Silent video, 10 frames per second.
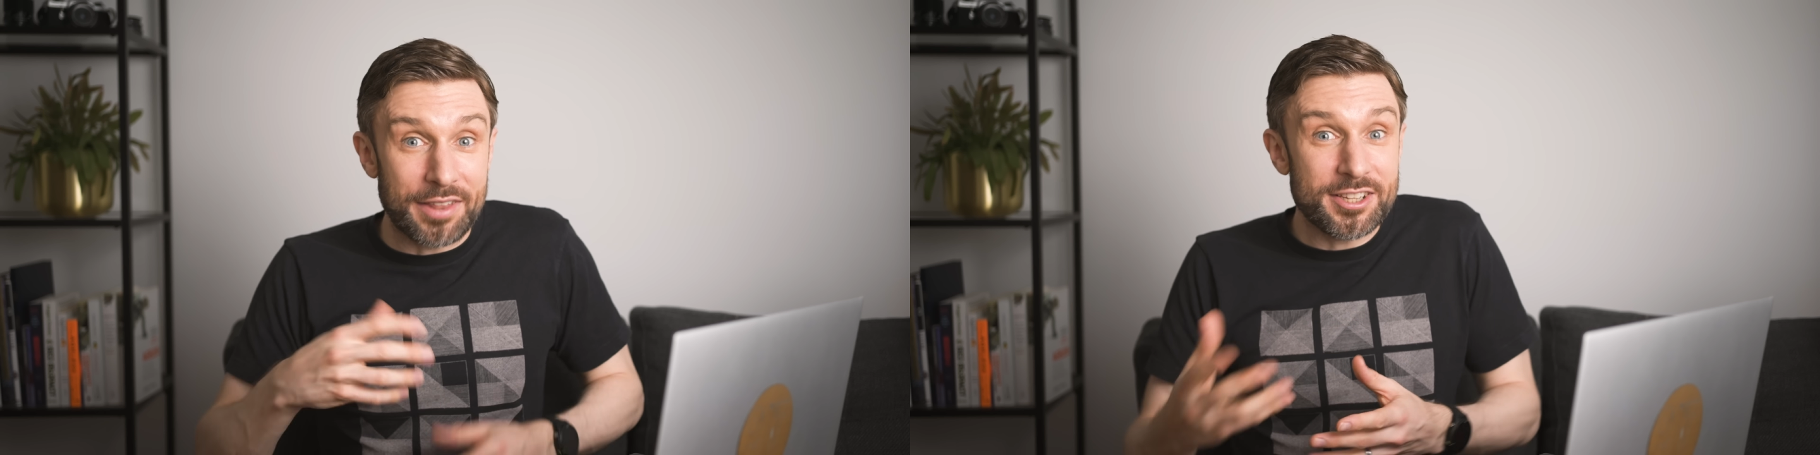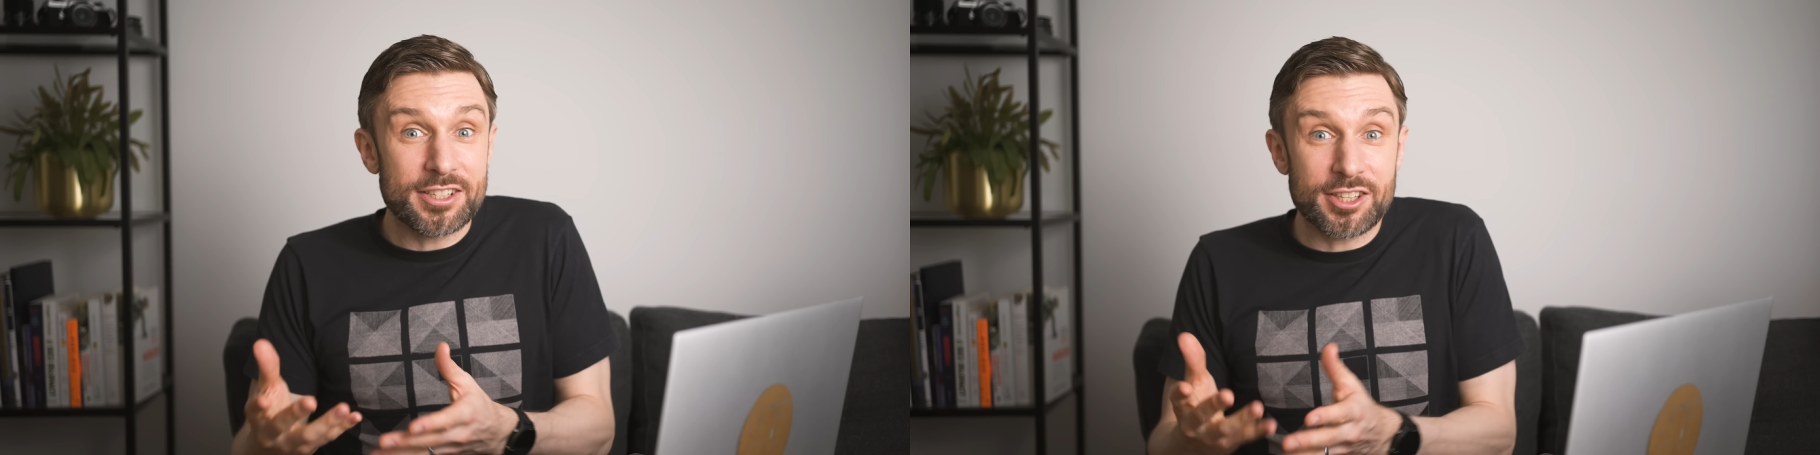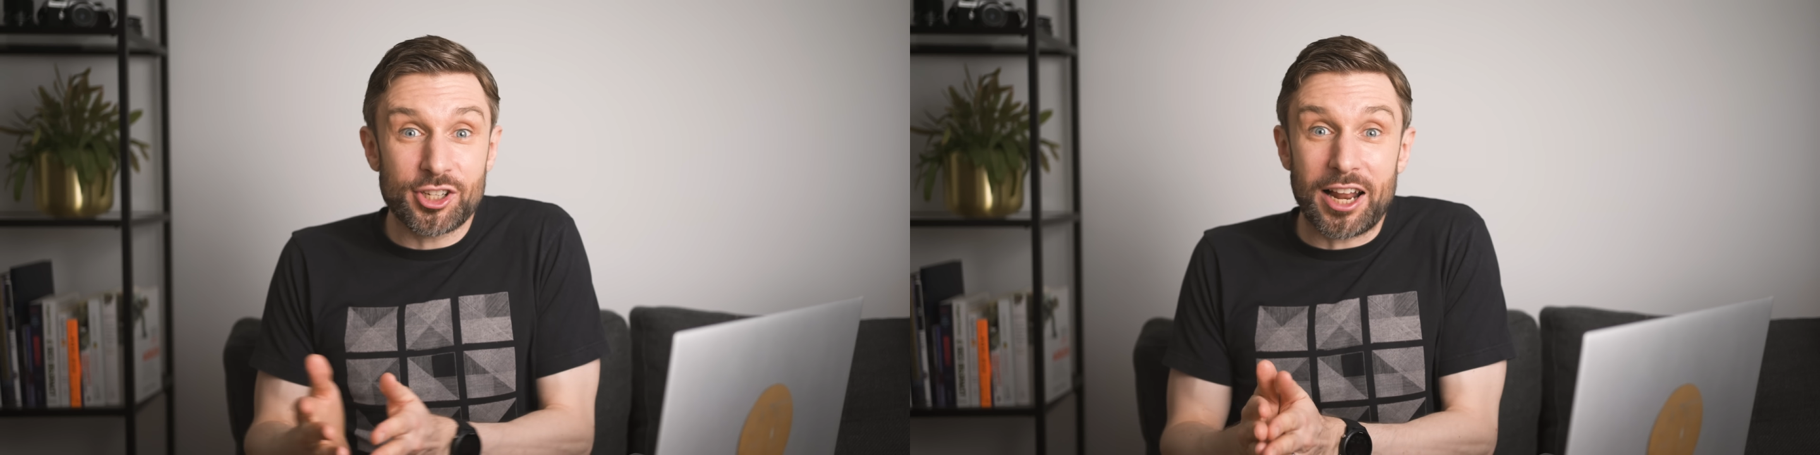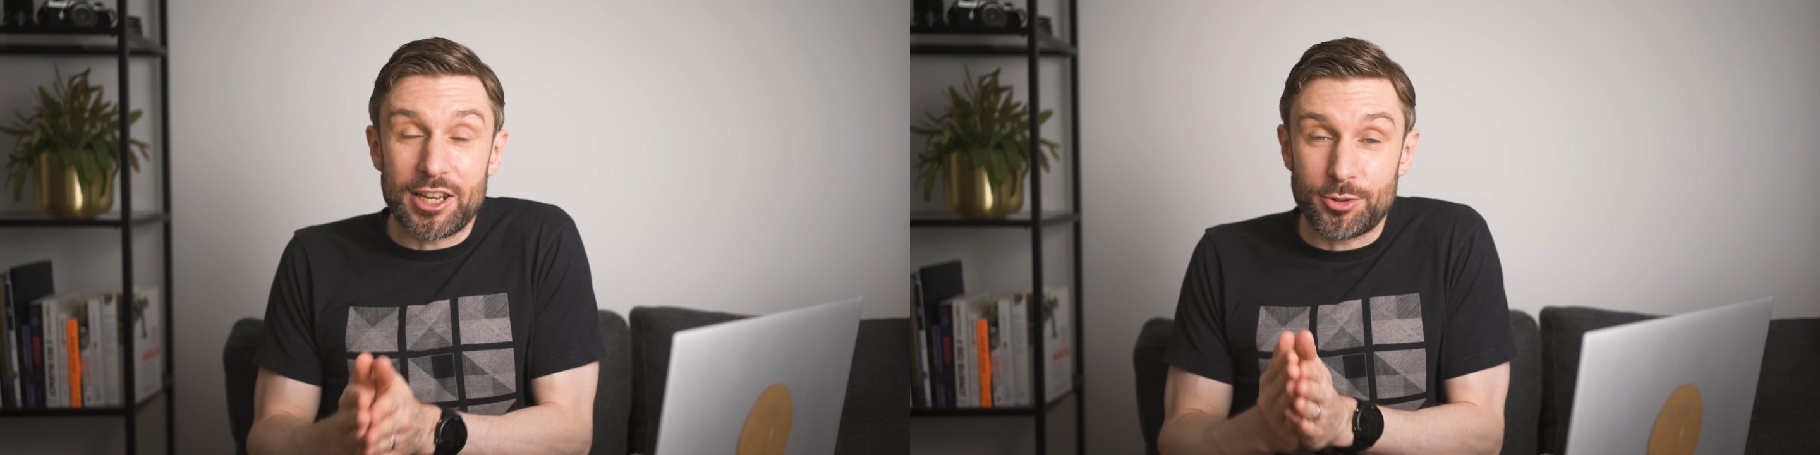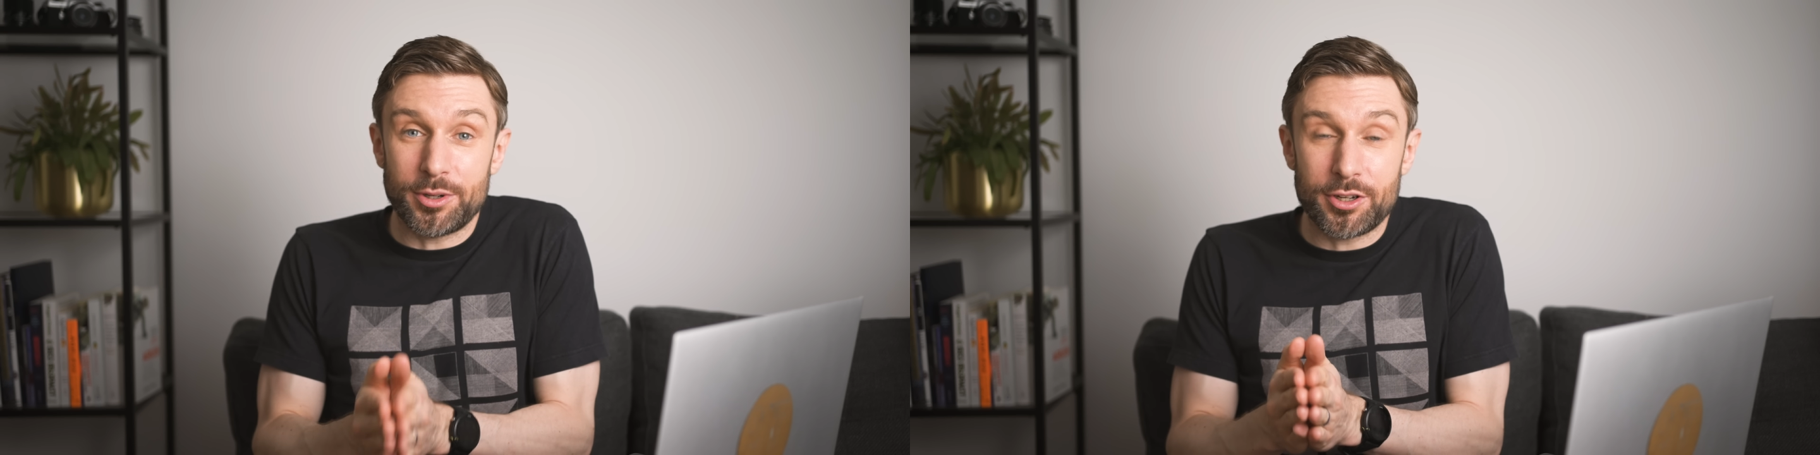this is the
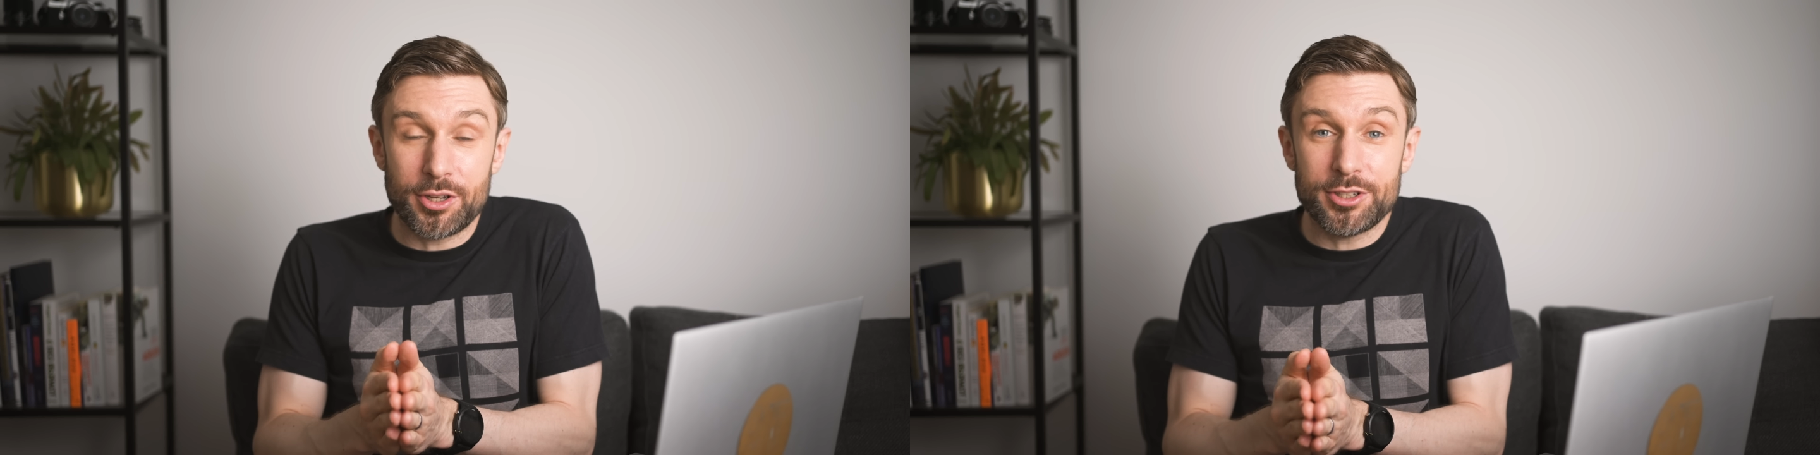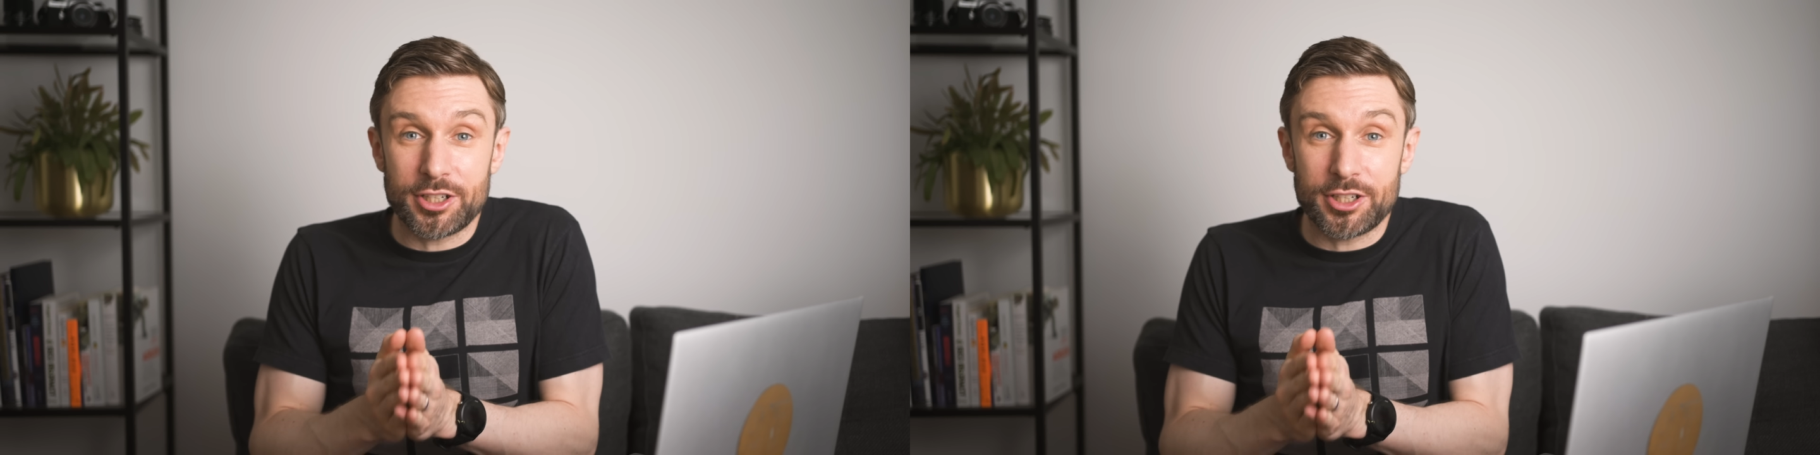challenge when you're using